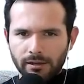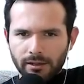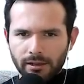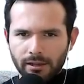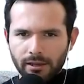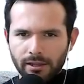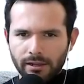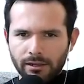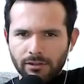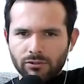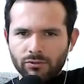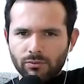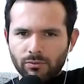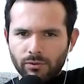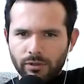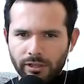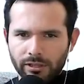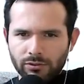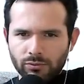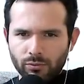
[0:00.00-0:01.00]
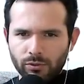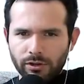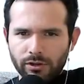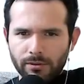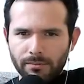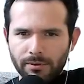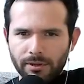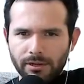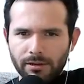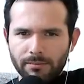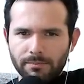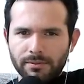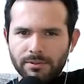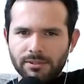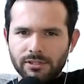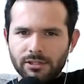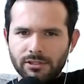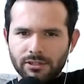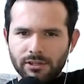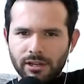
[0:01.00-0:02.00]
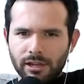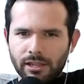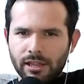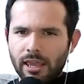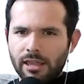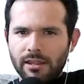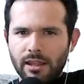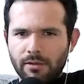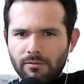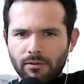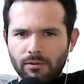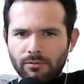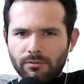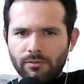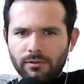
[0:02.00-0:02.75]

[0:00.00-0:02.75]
And it's weird to be in a position, and they never.